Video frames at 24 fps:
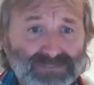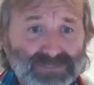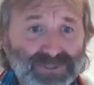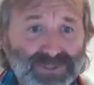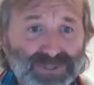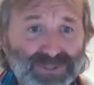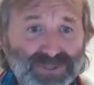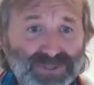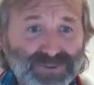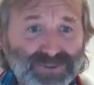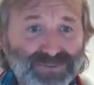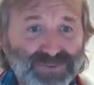You
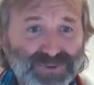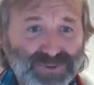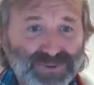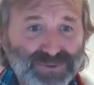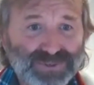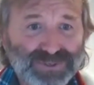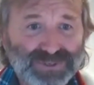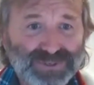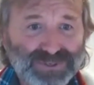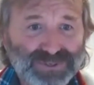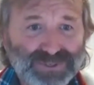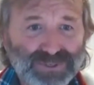know, if you
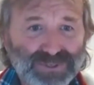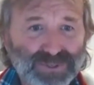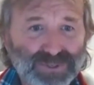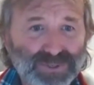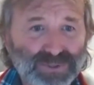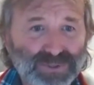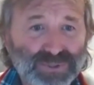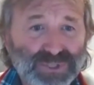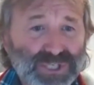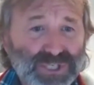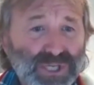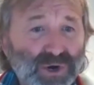
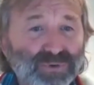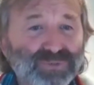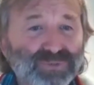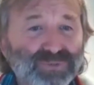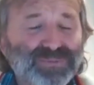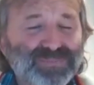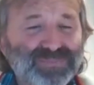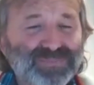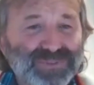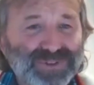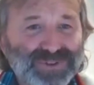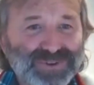yourself,
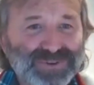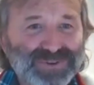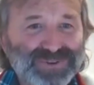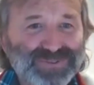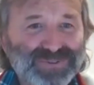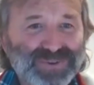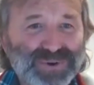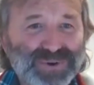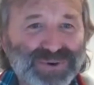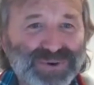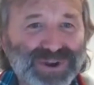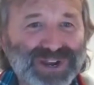if
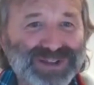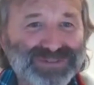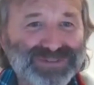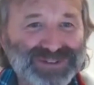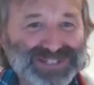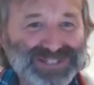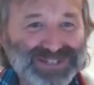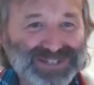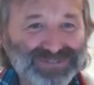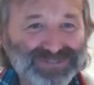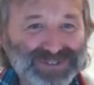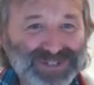you recommend
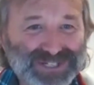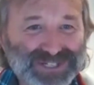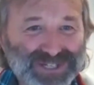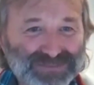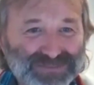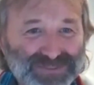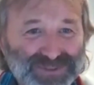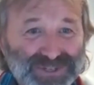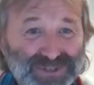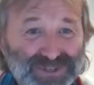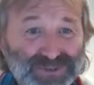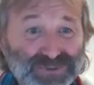something to
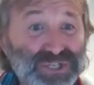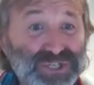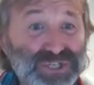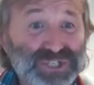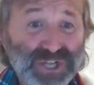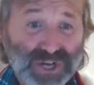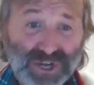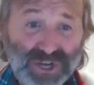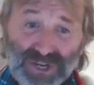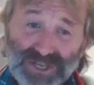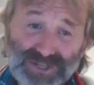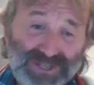somebody who's
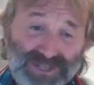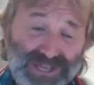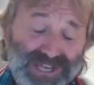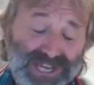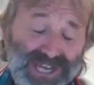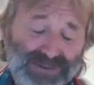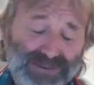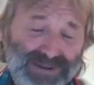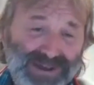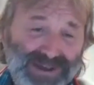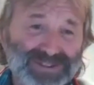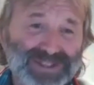stuck and they
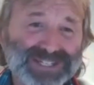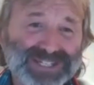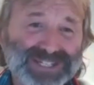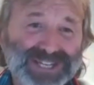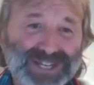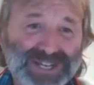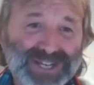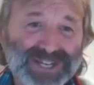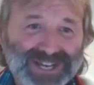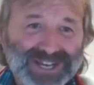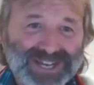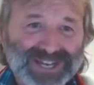come out and they
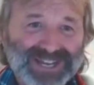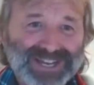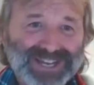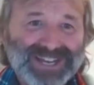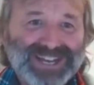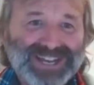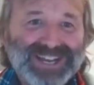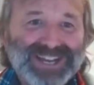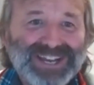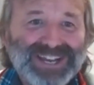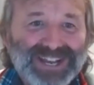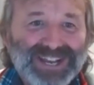say,
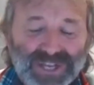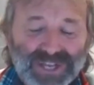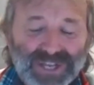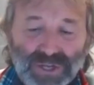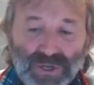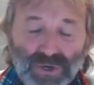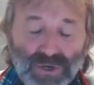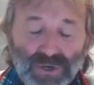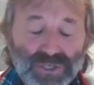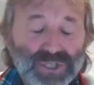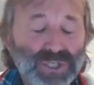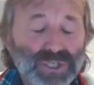
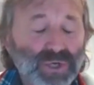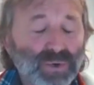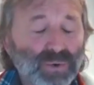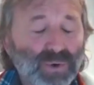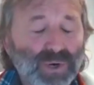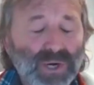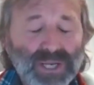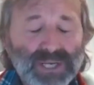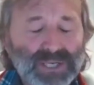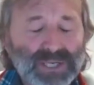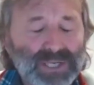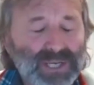gosh, you know,
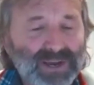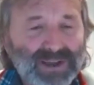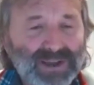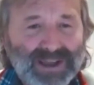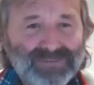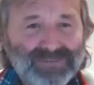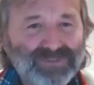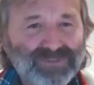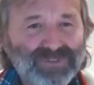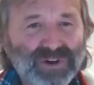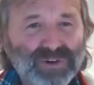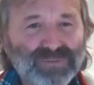I
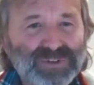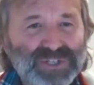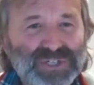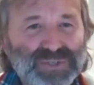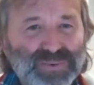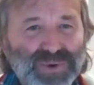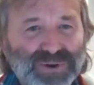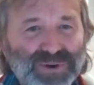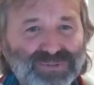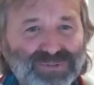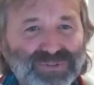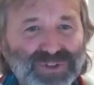haven't felt this
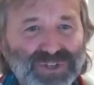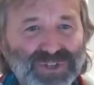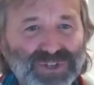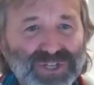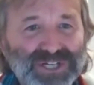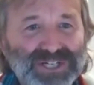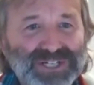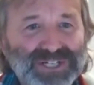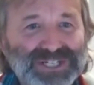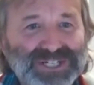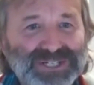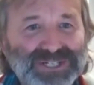well for
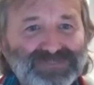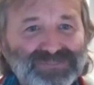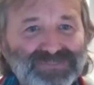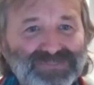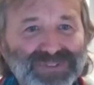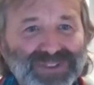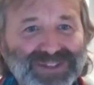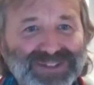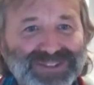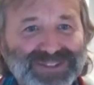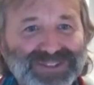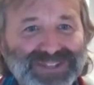years,
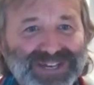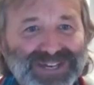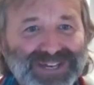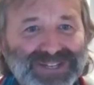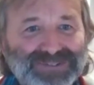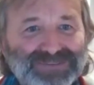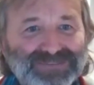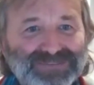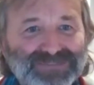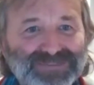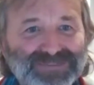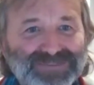
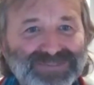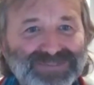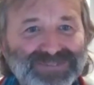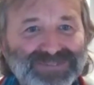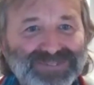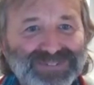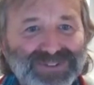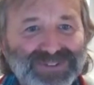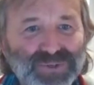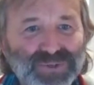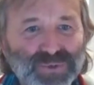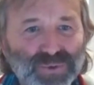then
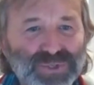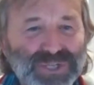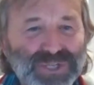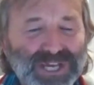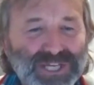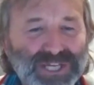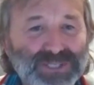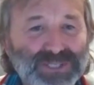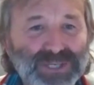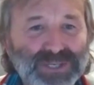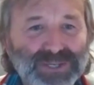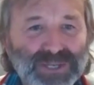your
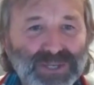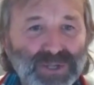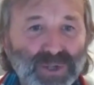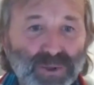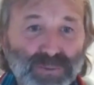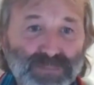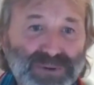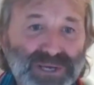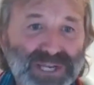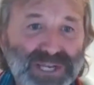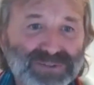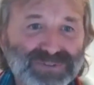day's a lot
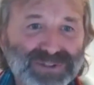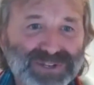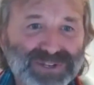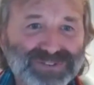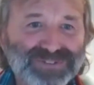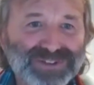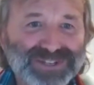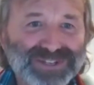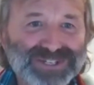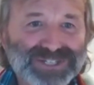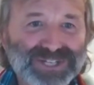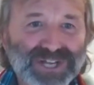better than if
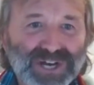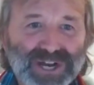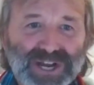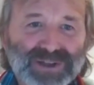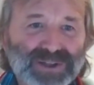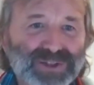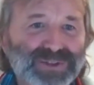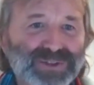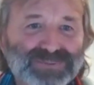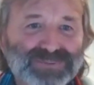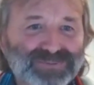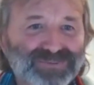it's I
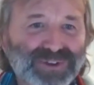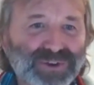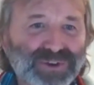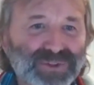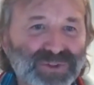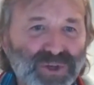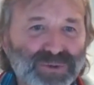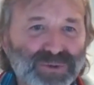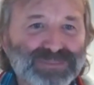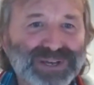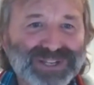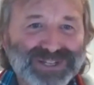feel
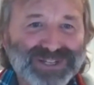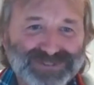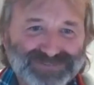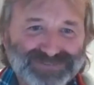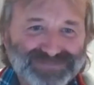no better.